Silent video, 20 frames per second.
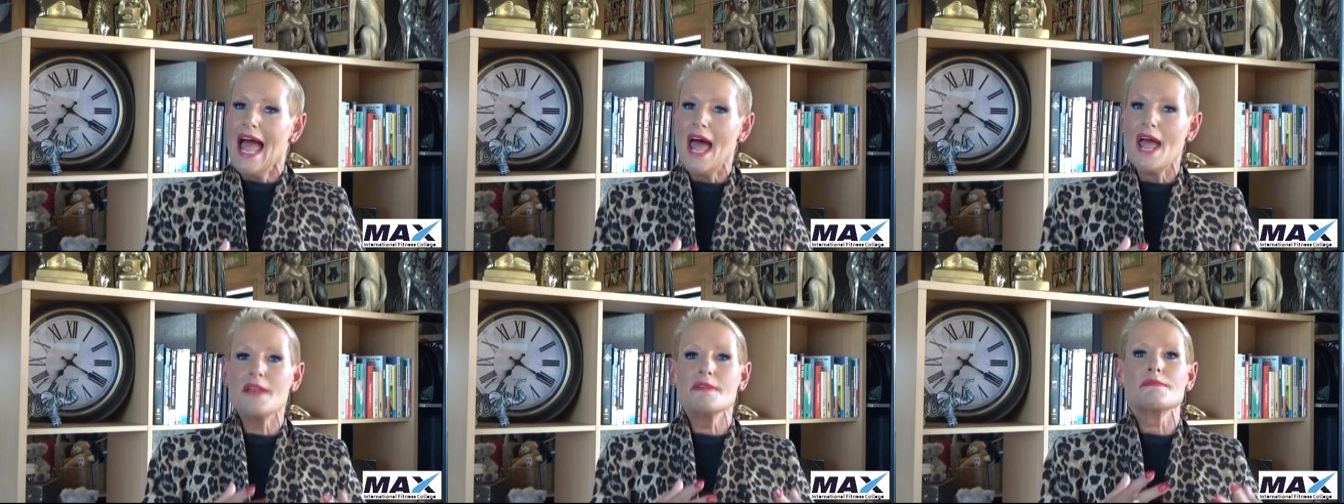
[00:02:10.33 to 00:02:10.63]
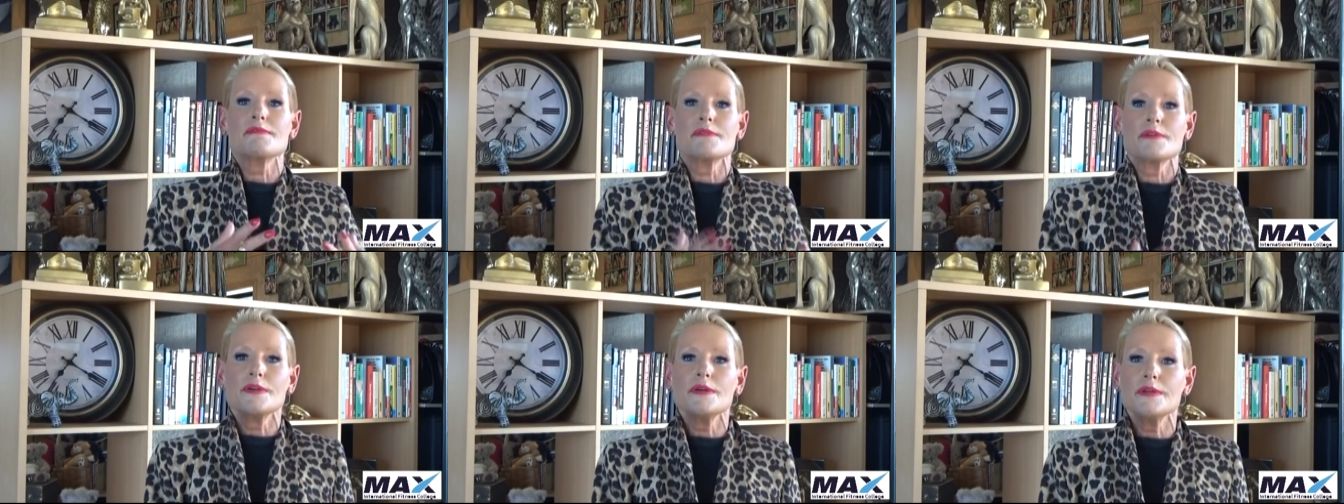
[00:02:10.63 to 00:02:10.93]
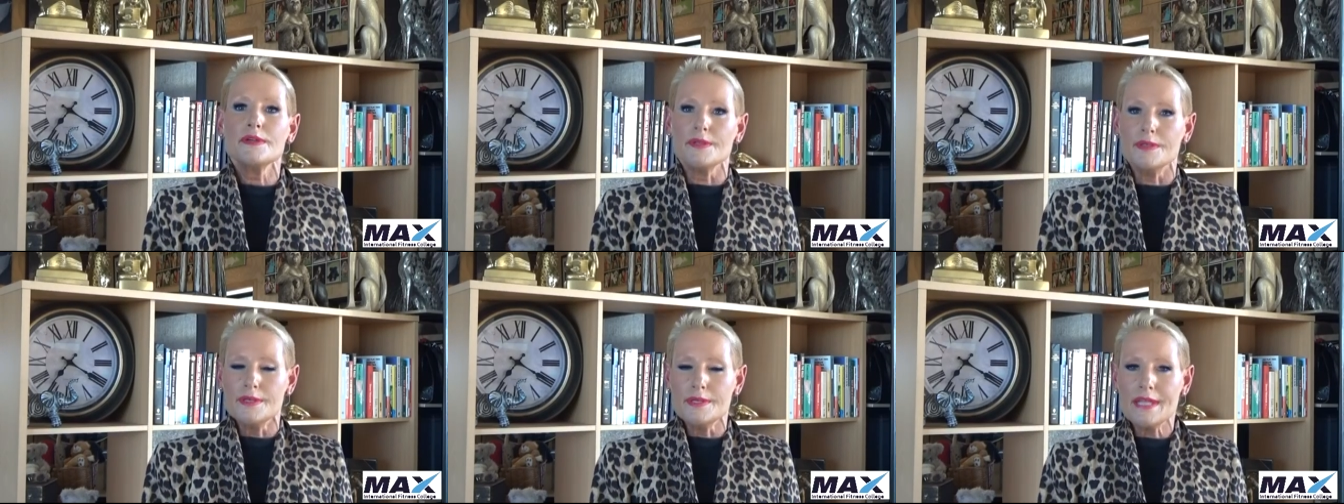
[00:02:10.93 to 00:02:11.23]
and
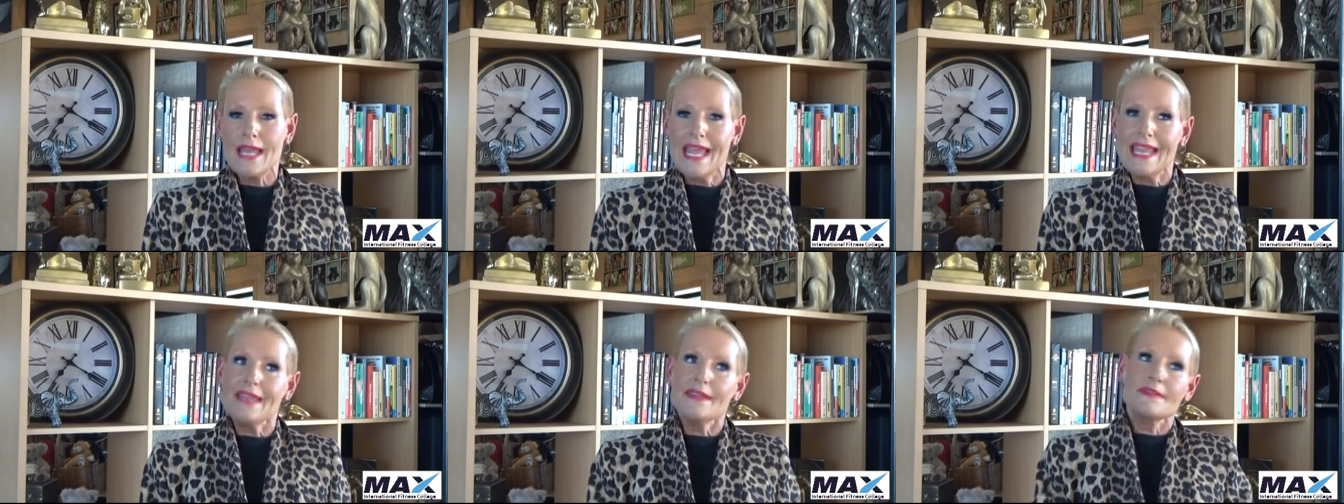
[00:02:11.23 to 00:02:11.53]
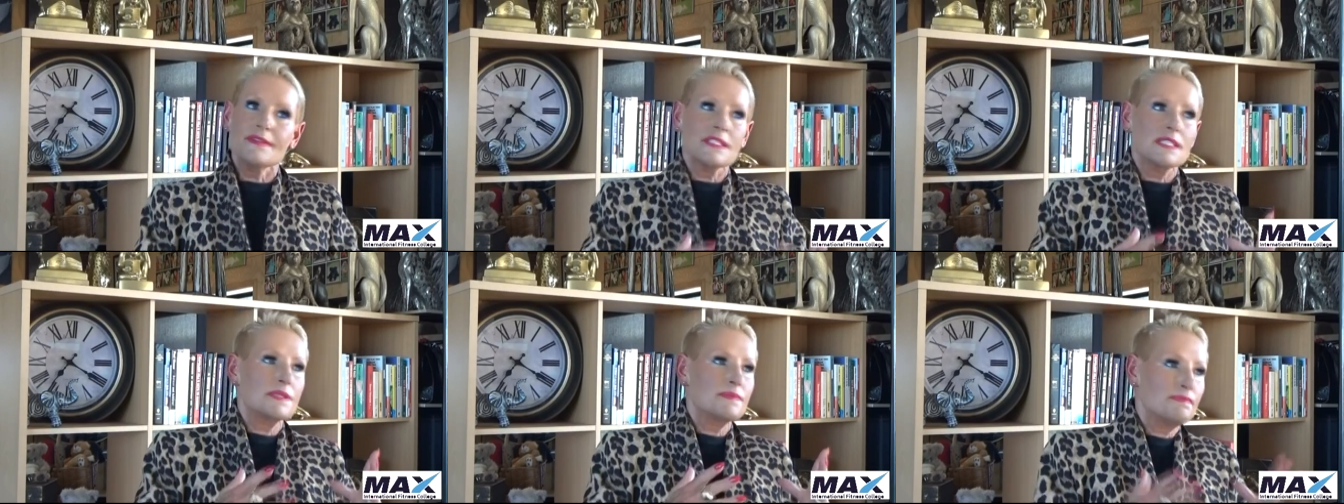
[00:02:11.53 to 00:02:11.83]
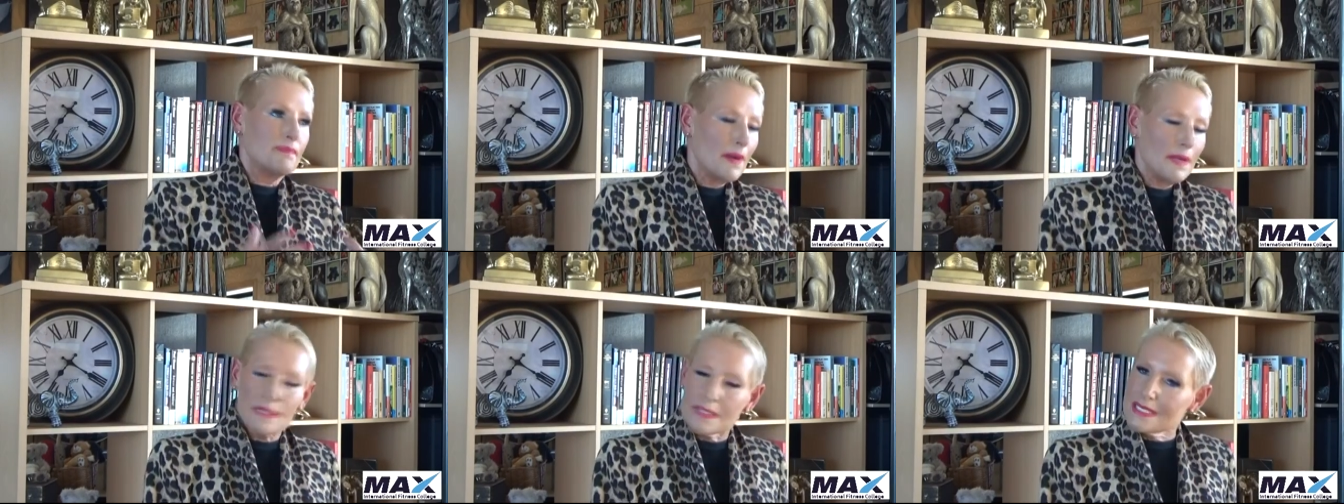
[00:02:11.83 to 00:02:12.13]
rude,
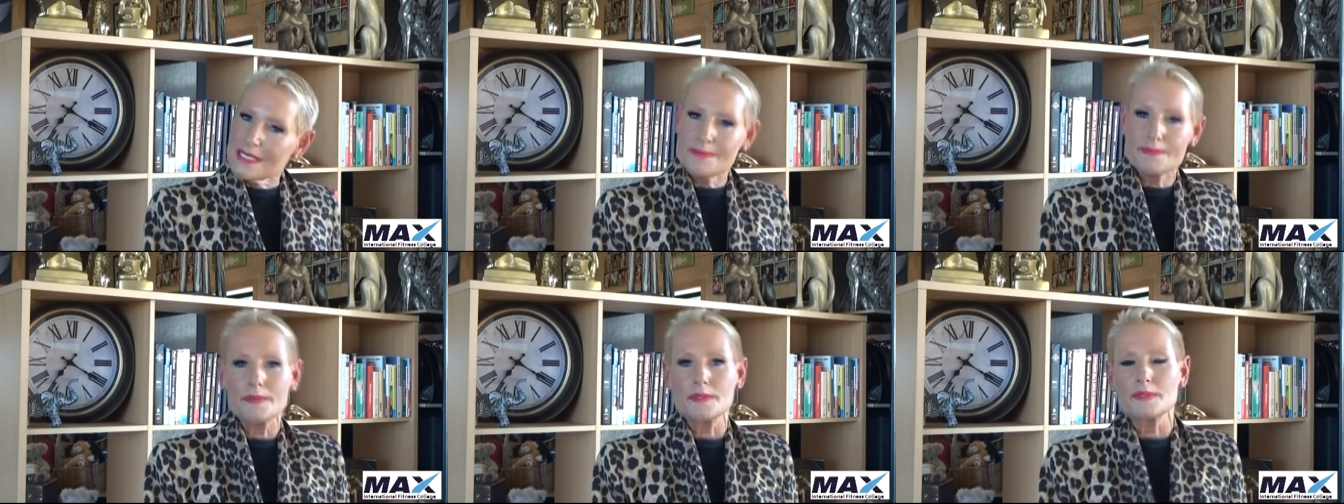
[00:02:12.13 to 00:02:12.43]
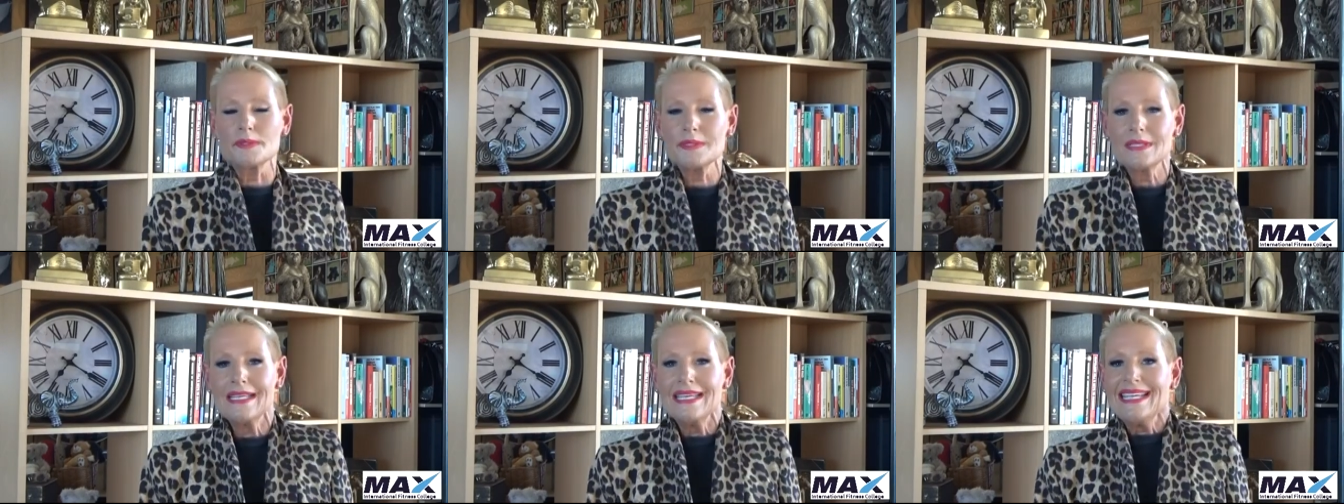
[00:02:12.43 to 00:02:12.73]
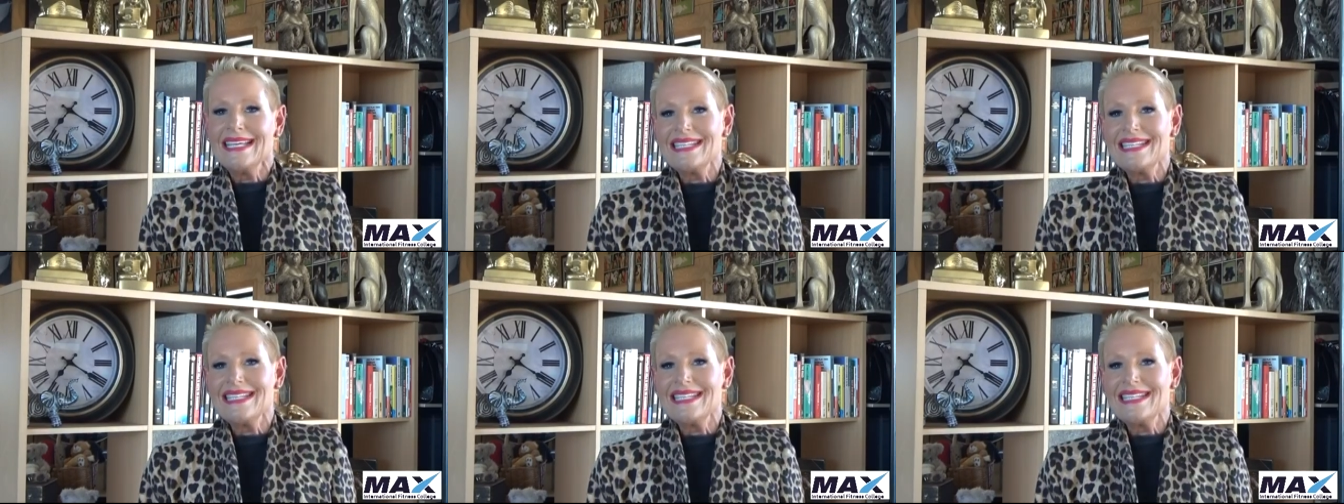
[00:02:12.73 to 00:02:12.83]
irresponsible